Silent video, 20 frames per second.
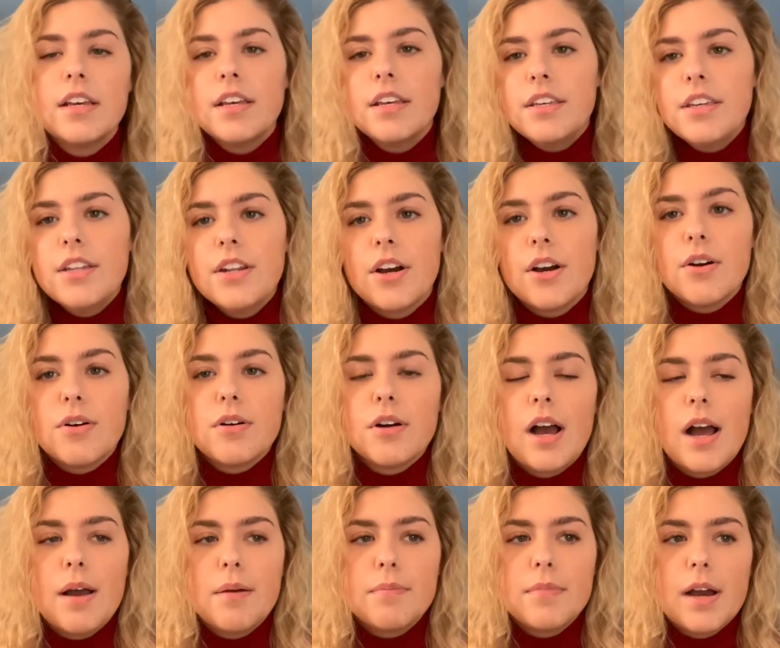you know,
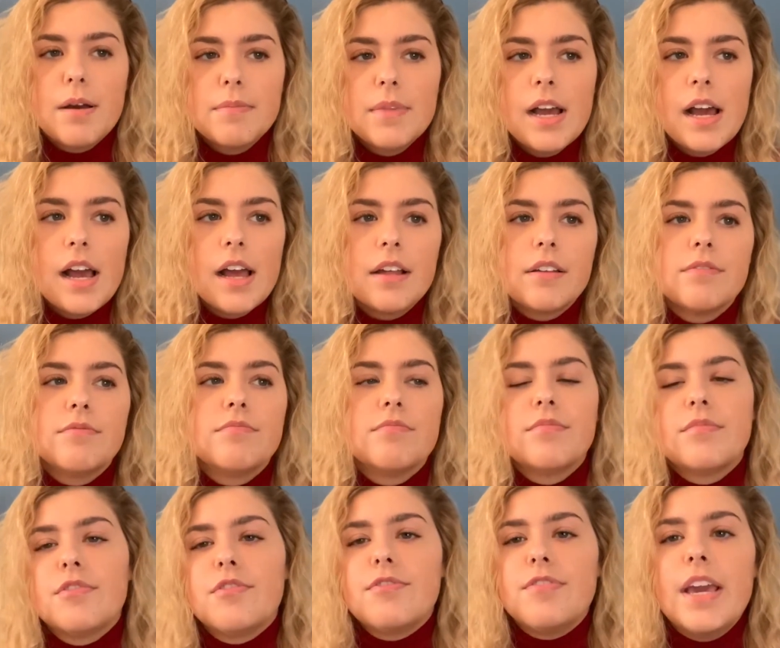I'm not
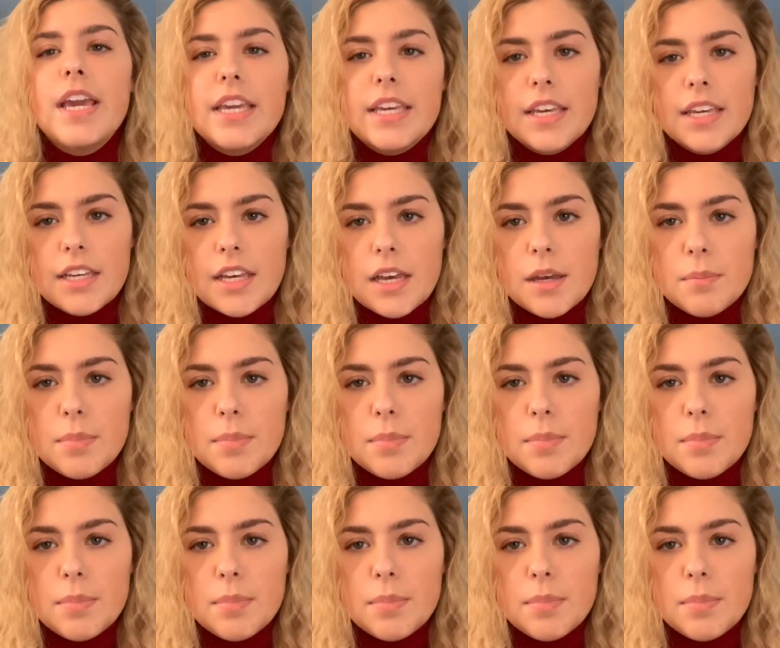faking it,